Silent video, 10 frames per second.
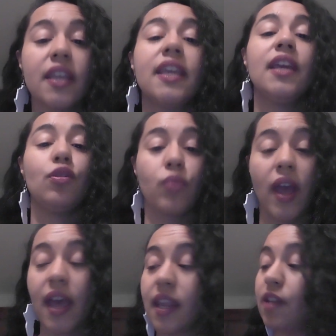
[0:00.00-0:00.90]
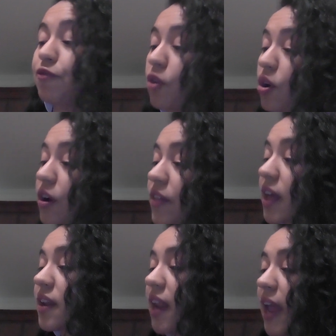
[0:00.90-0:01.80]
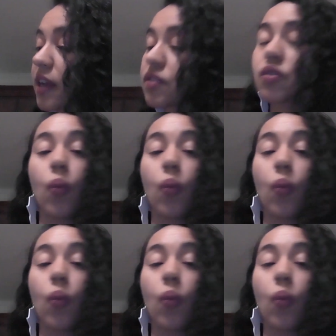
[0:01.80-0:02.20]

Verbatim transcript: Get ready for the next